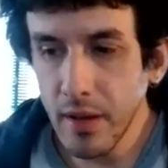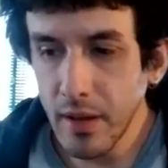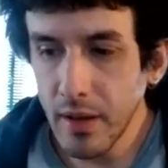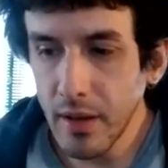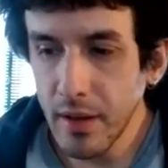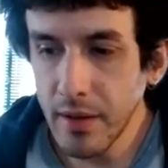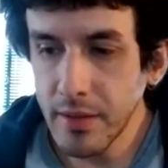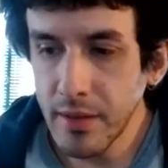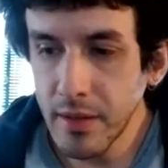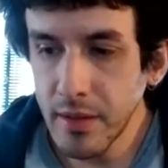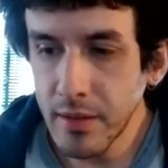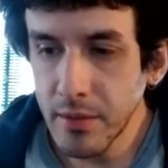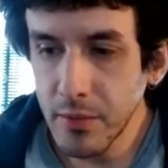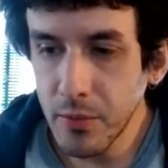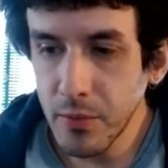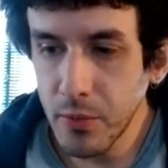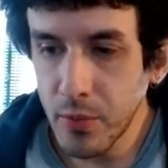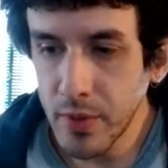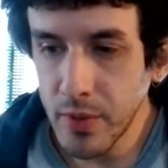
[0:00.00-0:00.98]
I think
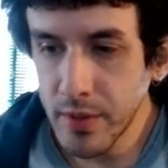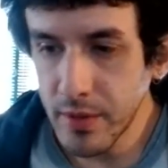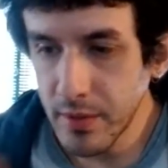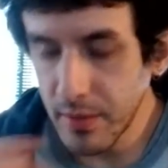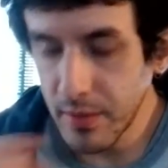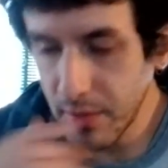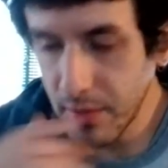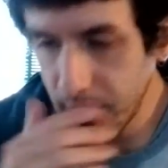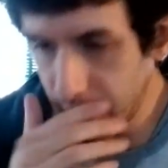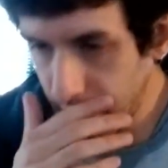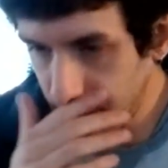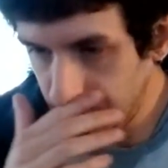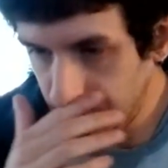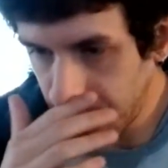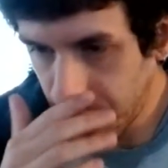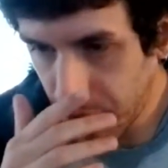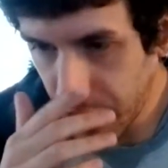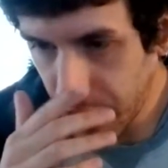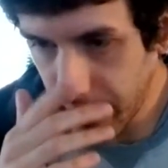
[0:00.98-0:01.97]
one
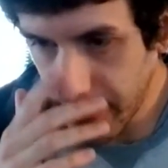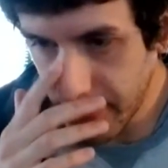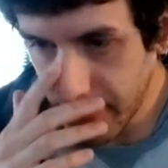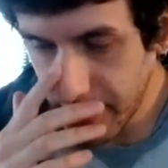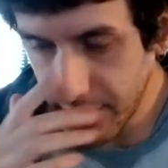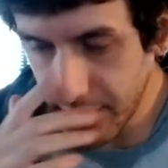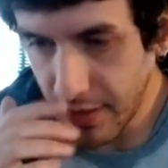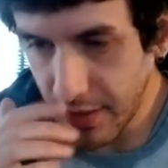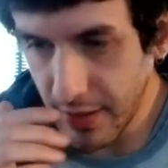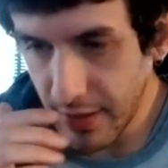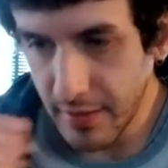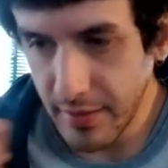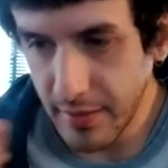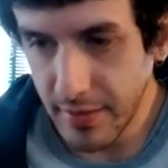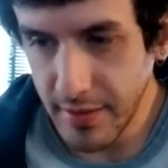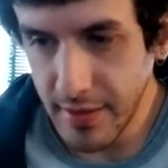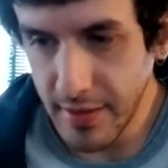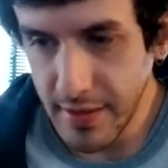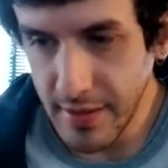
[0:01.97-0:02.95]
point that
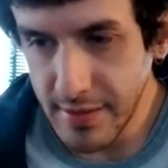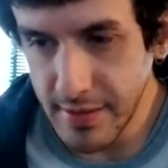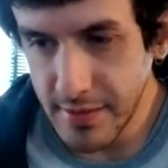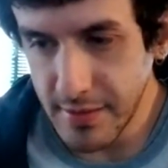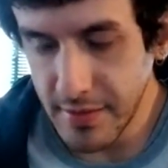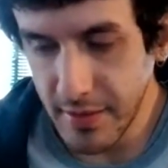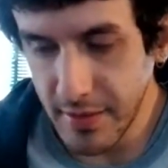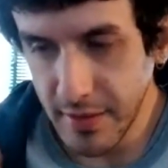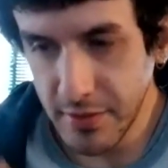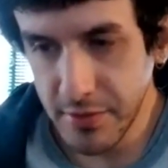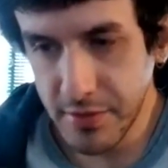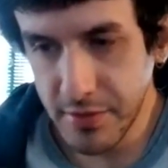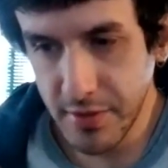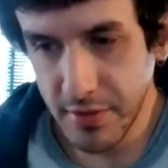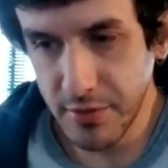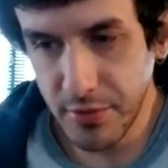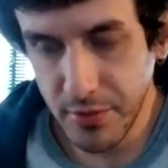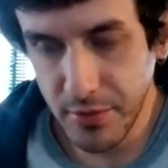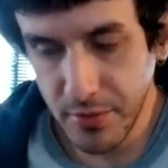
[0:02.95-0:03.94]
is
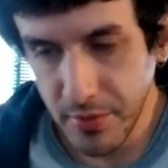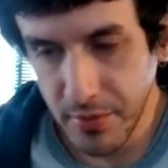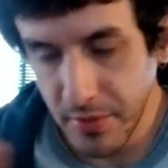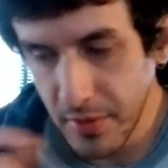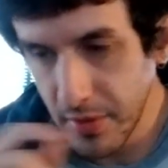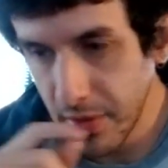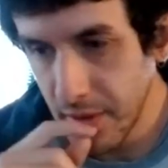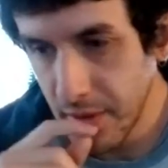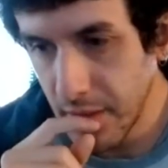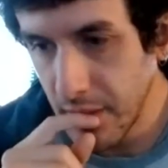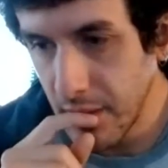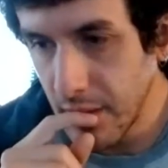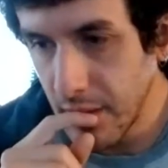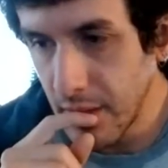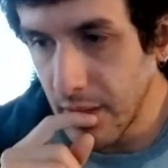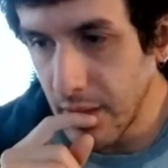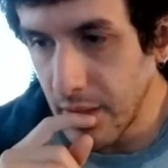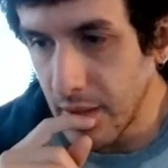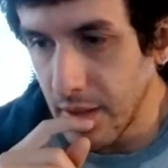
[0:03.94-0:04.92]
interesting to
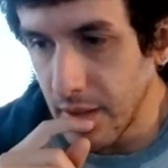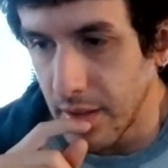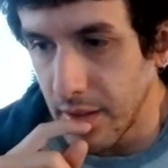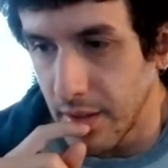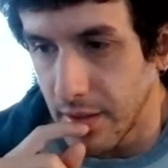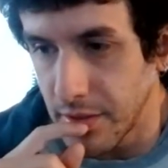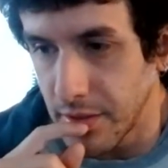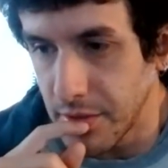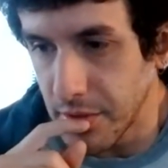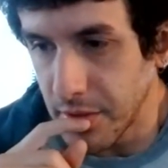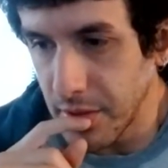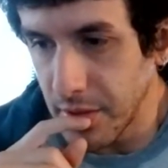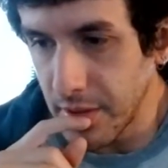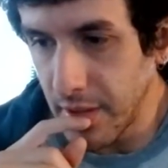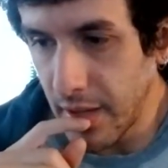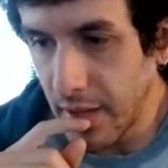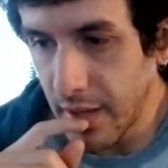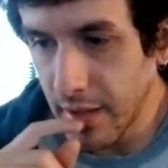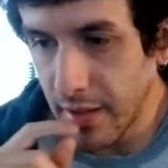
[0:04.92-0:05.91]

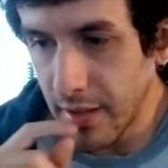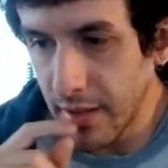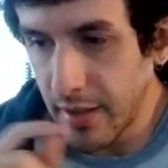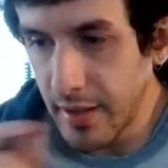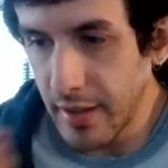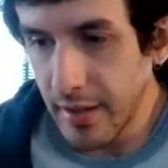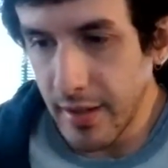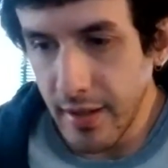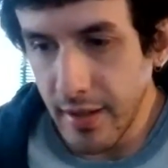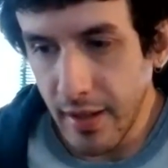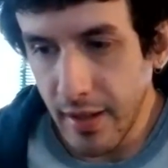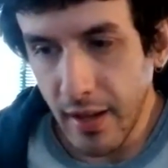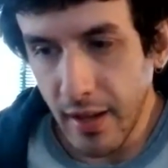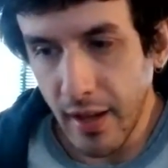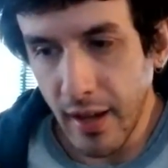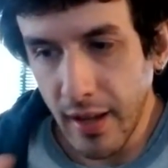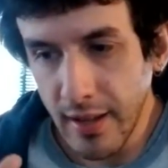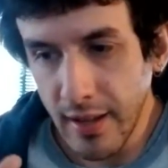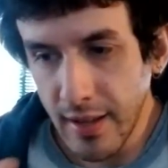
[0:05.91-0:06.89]
connect here, and
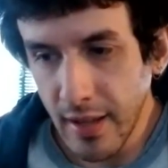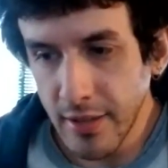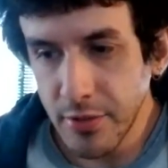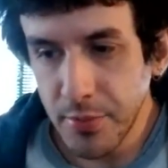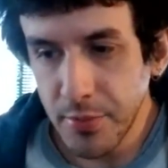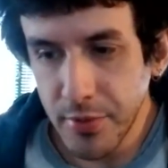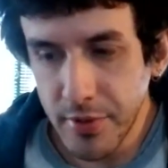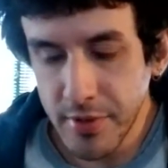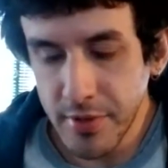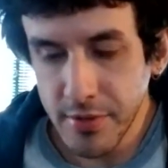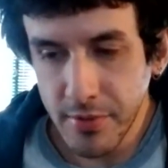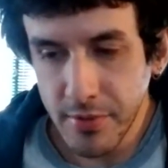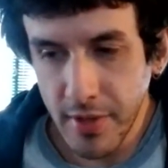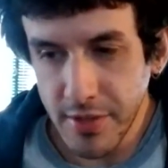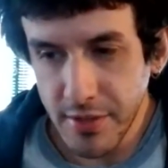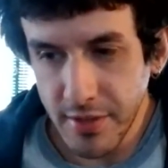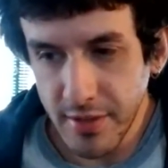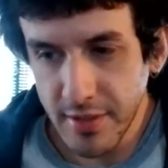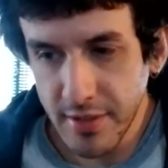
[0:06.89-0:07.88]
I'd like to put this
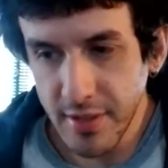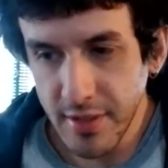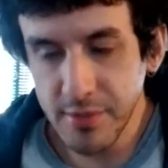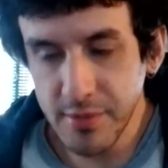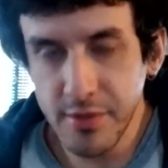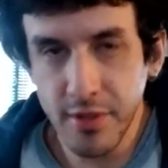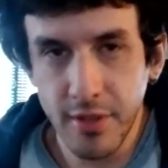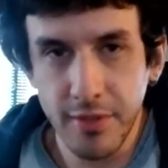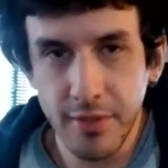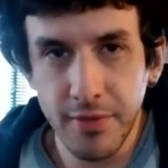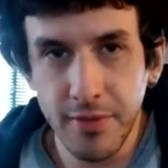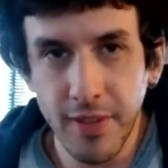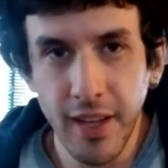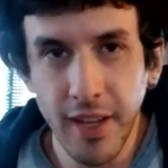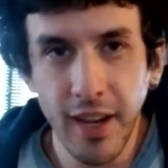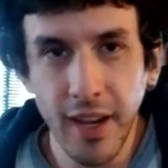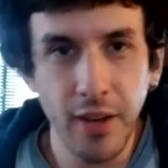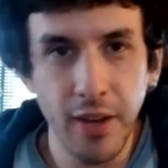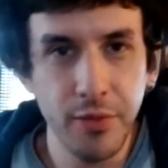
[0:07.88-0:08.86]
question in terms of
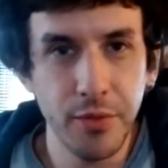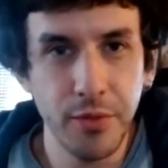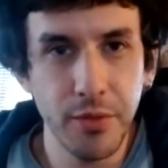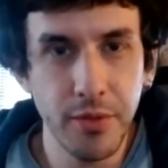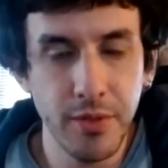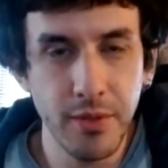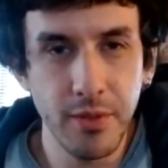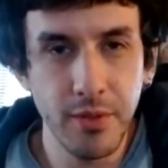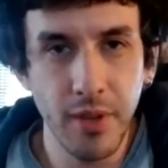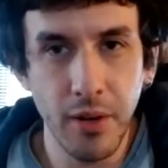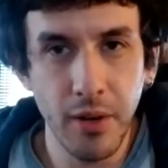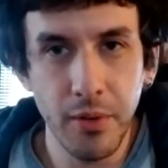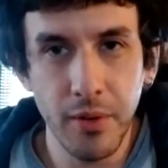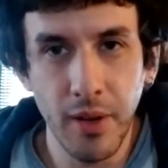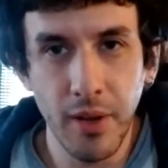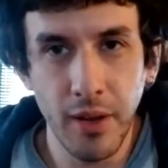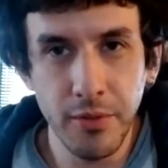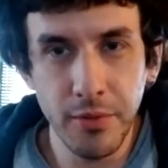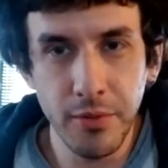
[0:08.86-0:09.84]
like how do
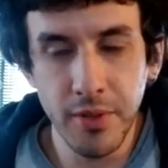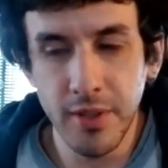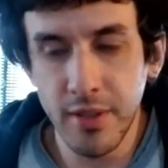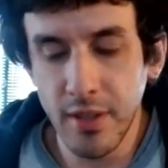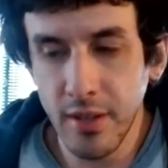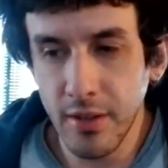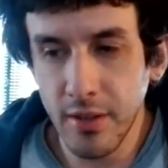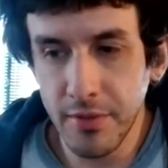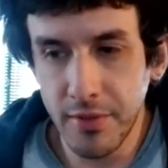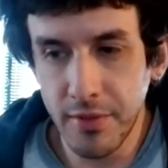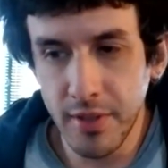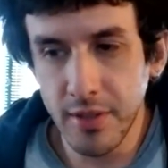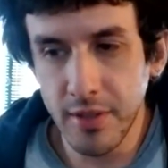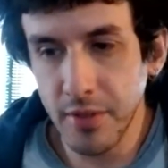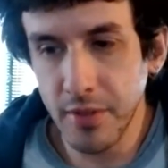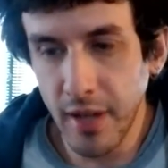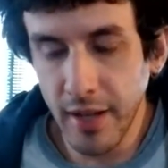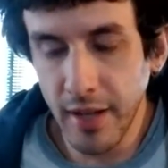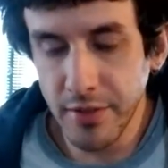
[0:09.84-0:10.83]
we think of the
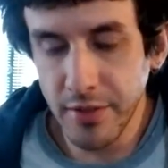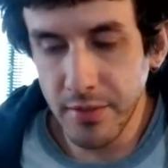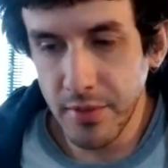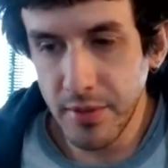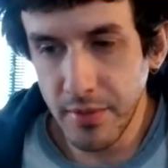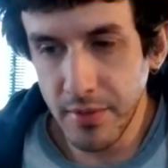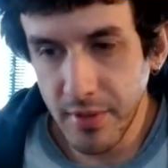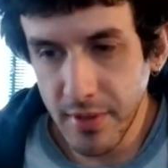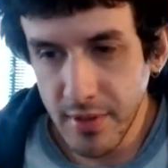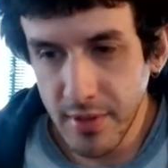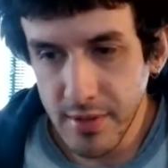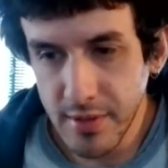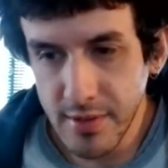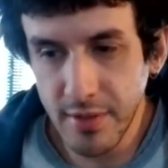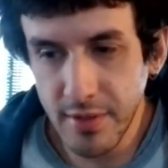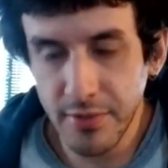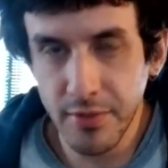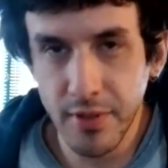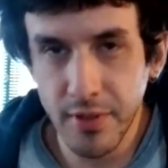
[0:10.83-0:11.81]
interaction between these
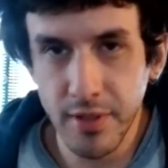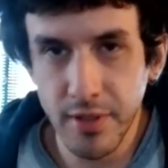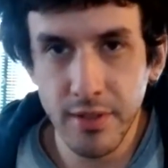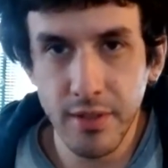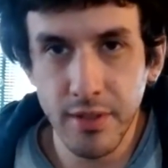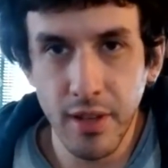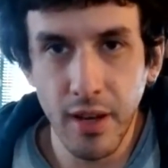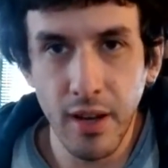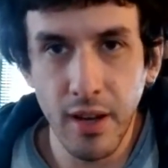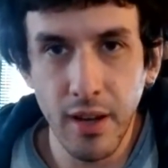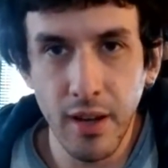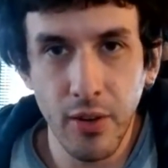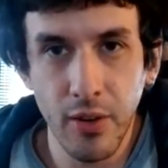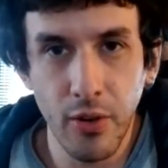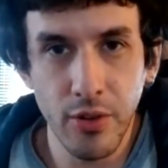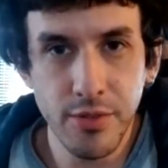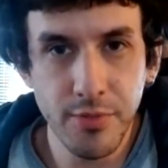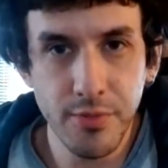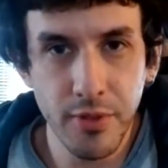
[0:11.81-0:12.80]
different
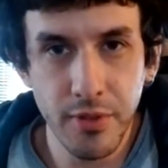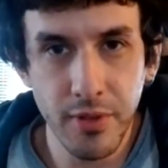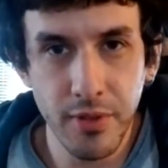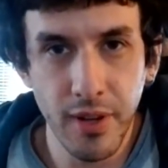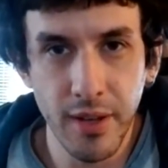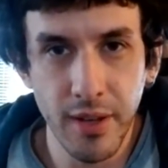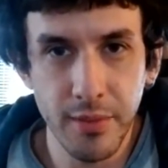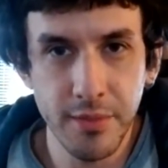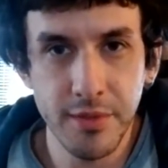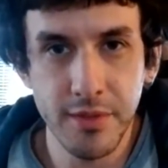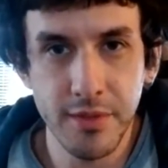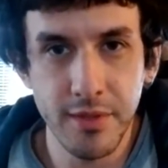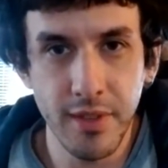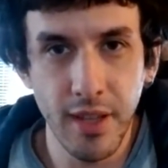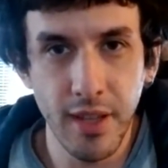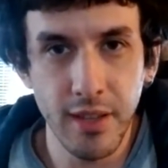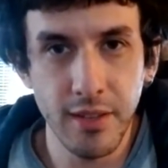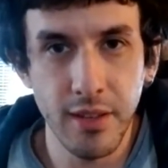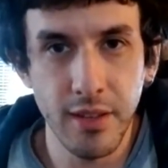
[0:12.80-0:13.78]
cosmograms
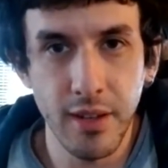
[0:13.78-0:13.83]
that